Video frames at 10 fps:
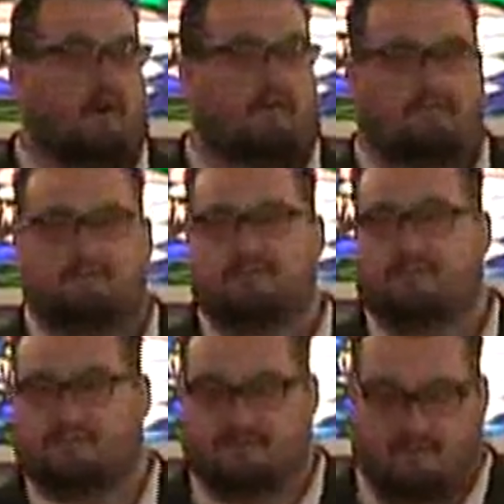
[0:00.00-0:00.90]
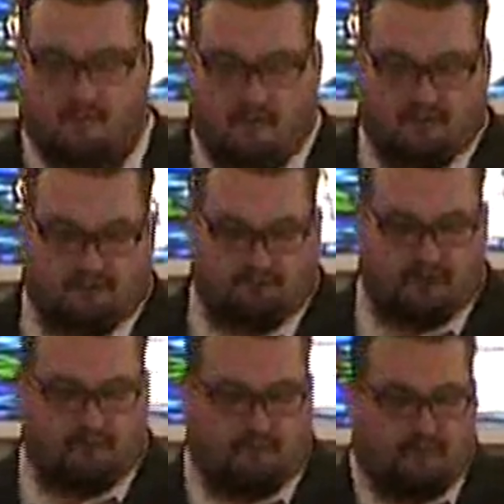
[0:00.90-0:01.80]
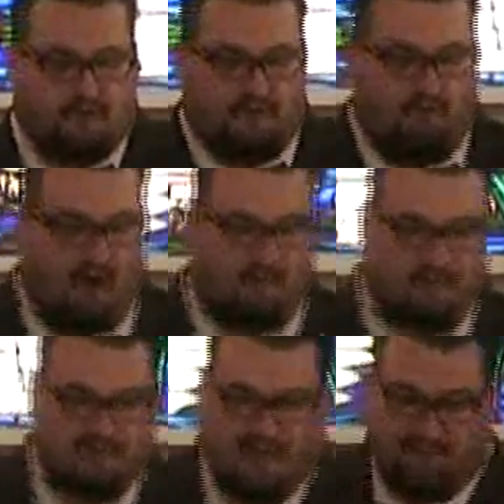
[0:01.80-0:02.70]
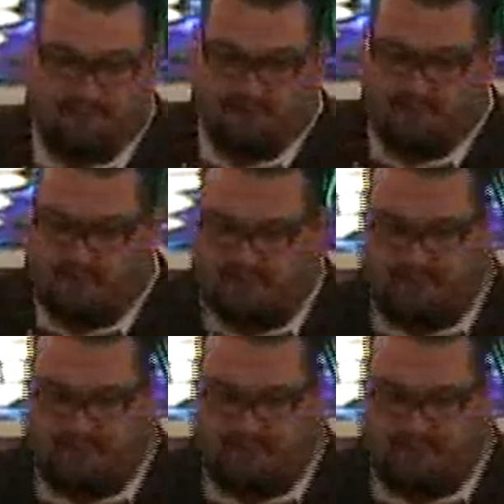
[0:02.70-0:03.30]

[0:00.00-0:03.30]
apart from Jesus. So read with me Deuteronomy chapter